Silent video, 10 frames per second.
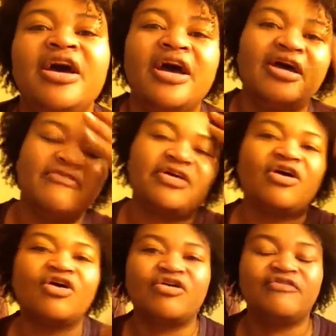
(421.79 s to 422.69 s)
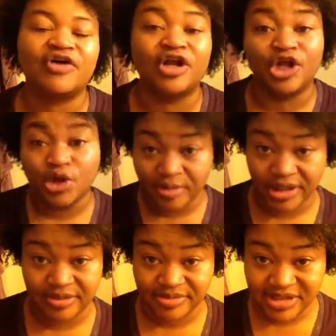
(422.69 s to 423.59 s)
having harmful
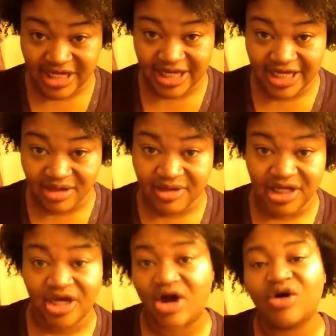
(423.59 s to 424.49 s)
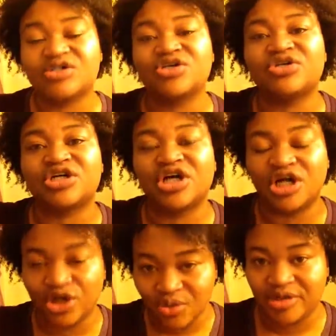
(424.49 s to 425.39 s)
aluminums, like chemically altered
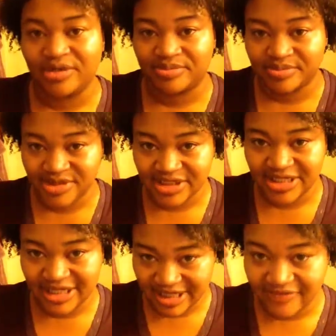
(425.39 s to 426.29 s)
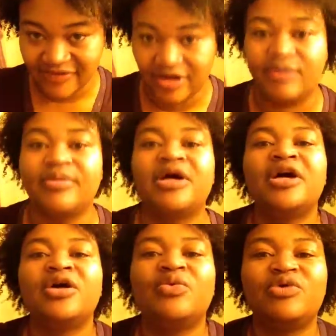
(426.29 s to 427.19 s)
aluminums in them,
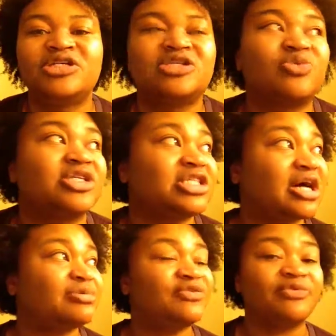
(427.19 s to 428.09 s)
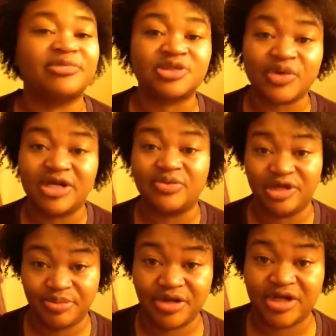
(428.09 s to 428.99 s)
which is what stops you from sweating.
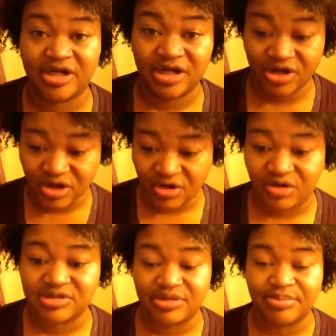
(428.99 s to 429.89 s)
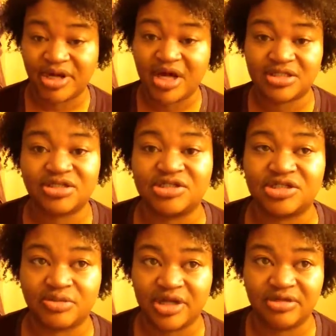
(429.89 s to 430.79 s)
When you put it under your arms, it blocks your
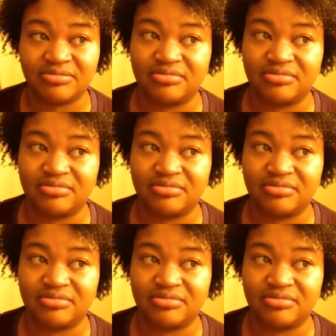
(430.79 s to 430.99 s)
sweat